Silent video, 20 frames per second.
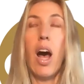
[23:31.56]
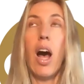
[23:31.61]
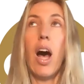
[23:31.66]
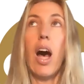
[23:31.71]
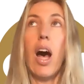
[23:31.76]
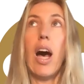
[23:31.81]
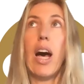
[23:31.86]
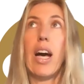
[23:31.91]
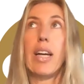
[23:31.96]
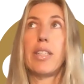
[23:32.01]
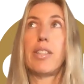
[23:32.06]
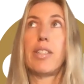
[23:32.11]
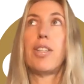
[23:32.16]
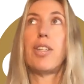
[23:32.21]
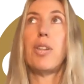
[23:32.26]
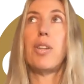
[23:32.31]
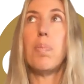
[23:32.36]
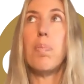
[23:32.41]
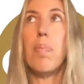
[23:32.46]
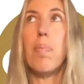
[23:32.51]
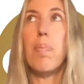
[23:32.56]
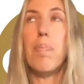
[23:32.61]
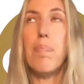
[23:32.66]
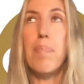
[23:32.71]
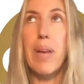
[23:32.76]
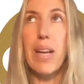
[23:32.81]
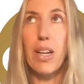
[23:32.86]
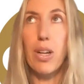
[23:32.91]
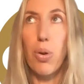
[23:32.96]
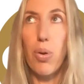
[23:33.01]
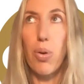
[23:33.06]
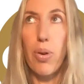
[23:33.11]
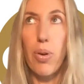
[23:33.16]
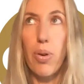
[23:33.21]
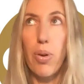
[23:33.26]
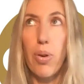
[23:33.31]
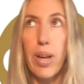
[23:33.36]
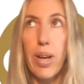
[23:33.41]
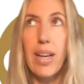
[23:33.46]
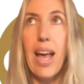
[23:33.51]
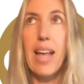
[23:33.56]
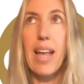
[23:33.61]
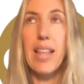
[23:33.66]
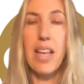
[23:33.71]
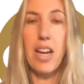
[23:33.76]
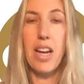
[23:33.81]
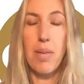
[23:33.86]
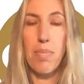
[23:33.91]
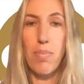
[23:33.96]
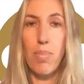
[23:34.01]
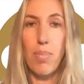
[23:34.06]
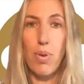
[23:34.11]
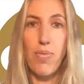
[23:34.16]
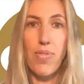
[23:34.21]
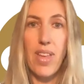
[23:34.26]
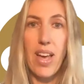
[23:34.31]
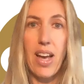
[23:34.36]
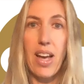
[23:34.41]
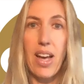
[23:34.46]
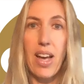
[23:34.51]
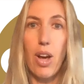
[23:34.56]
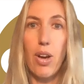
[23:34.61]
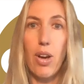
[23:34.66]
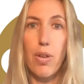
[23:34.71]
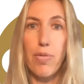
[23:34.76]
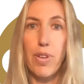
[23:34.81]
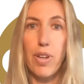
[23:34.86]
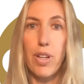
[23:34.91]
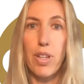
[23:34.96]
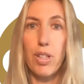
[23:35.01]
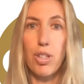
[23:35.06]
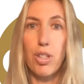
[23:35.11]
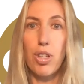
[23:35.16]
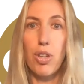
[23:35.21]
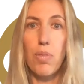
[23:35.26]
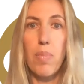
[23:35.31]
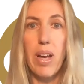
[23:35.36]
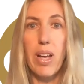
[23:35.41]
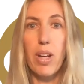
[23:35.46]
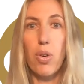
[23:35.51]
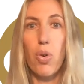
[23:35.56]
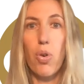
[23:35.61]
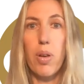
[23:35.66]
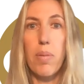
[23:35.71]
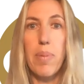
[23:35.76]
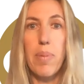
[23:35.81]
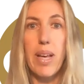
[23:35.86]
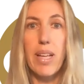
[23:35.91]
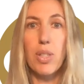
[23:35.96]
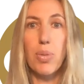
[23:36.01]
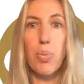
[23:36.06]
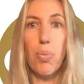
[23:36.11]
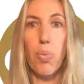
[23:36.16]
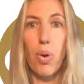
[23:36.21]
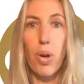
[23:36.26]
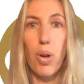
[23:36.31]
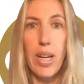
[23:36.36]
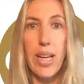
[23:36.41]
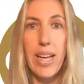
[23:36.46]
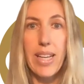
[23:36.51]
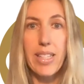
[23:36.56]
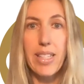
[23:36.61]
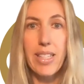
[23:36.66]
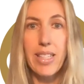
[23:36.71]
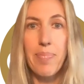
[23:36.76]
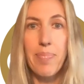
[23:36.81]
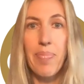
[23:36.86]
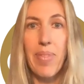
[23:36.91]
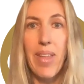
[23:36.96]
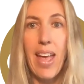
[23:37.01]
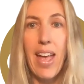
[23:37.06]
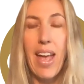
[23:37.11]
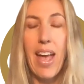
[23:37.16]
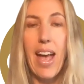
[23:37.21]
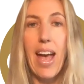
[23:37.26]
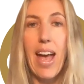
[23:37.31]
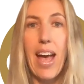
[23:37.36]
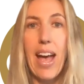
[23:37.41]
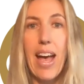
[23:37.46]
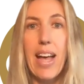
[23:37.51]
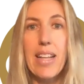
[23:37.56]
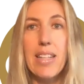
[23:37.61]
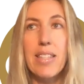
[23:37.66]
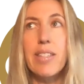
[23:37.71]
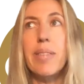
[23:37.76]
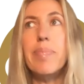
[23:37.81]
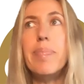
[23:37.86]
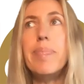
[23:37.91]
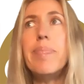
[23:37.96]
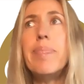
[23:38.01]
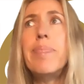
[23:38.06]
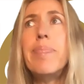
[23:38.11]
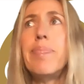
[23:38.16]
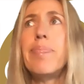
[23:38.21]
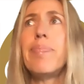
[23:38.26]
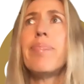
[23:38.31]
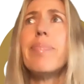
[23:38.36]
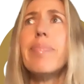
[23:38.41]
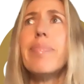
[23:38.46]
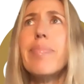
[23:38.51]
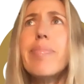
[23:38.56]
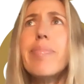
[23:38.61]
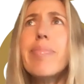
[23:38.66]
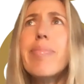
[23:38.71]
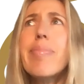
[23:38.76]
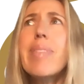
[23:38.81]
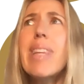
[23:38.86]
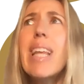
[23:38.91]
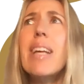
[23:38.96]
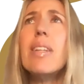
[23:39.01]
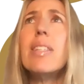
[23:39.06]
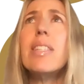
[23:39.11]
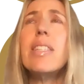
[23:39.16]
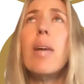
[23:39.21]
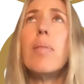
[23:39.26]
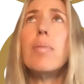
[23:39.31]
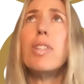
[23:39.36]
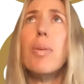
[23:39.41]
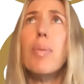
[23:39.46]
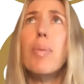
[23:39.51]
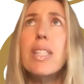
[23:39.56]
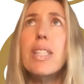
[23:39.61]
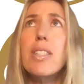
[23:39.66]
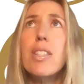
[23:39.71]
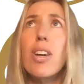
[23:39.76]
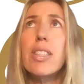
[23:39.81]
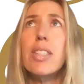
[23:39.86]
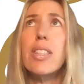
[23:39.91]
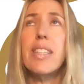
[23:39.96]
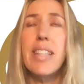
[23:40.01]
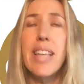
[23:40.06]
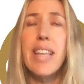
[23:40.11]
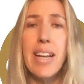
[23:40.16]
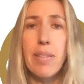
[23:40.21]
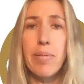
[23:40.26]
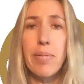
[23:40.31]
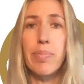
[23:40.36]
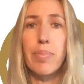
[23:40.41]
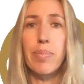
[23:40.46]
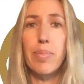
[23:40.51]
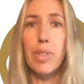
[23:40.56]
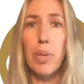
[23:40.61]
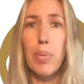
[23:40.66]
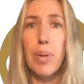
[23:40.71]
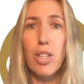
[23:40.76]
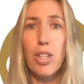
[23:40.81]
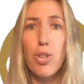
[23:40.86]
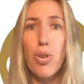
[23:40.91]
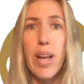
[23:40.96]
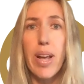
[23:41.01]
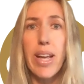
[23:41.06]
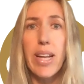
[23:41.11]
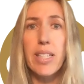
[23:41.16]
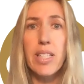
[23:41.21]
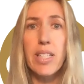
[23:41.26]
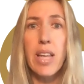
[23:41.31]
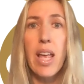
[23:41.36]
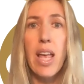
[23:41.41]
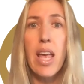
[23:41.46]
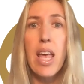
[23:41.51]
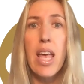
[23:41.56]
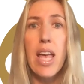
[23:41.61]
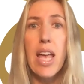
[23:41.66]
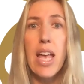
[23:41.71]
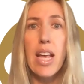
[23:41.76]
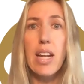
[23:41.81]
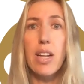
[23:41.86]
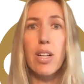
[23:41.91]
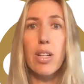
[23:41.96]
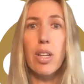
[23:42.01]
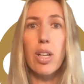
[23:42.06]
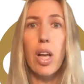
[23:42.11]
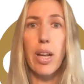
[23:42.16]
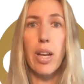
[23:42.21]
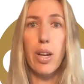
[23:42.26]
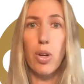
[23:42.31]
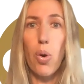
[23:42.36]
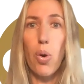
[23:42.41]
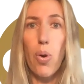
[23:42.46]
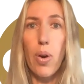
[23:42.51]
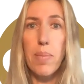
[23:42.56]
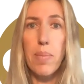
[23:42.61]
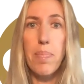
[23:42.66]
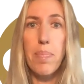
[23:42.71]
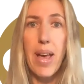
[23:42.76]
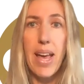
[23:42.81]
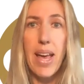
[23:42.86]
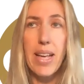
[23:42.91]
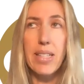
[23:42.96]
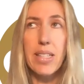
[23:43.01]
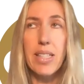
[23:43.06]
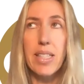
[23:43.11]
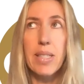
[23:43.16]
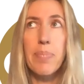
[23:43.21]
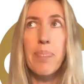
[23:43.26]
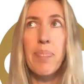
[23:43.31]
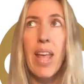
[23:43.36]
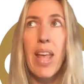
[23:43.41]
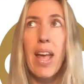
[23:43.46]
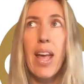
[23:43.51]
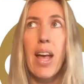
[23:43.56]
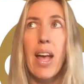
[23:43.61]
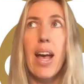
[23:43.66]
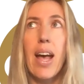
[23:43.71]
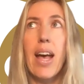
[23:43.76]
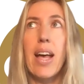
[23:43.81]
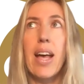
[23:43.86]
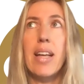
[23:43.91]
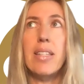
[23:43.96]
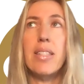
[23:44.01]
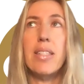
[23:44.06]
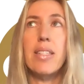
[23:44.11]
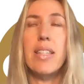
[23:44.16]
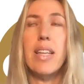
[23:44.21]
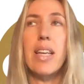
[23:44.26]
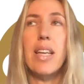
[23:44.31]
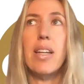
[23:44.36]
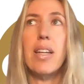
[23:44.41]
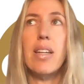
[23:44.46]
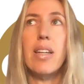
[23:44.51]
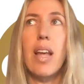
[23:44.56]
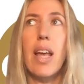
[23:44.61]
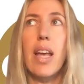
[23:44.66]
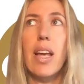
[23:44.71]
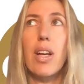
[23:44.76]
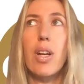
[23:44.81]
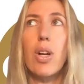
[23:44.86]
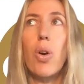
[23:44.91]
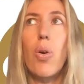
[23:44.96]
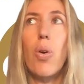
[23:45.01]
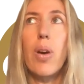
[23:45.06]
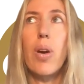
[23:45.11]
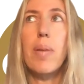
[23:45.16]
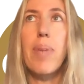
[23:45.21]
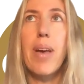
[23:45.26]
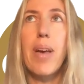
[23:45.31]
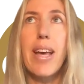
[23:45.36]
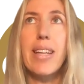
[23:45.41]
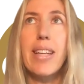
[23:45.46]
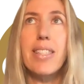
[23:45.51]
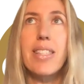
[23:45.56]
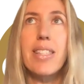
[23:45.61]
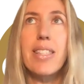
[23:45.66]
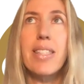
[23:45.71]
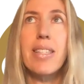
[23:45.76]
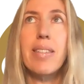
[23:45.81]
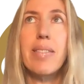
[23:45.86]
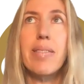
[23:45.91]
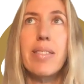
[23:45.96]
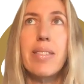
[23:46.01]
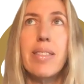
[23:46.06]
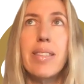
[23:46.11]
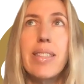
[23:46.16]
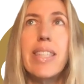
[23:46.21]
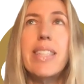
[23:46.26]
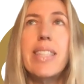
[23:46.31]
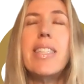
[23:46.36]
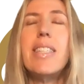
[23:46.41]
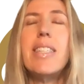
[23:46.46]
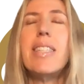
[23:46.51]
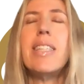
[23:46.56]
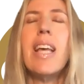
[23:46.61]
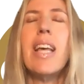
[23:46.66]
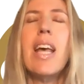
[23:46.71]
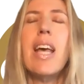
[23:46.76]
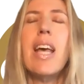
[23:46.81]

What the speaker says: to Bitcoin. And then I moved that over to my Coinbase wallet. And so I started then doing trades in Coinbase. And in Coinbase, this is